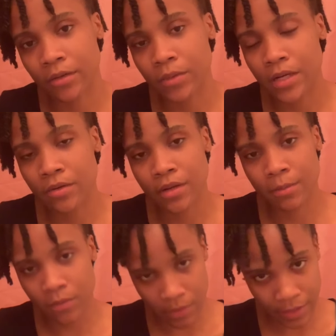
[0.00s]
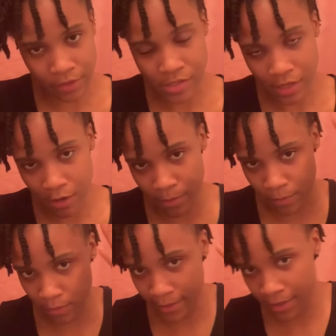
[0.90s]
Well, number one, your scalp
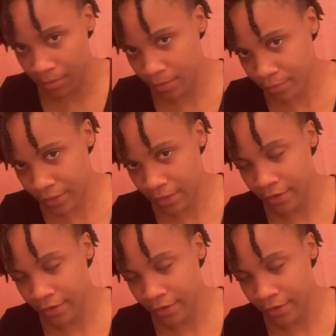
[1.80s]
will be able to breathe,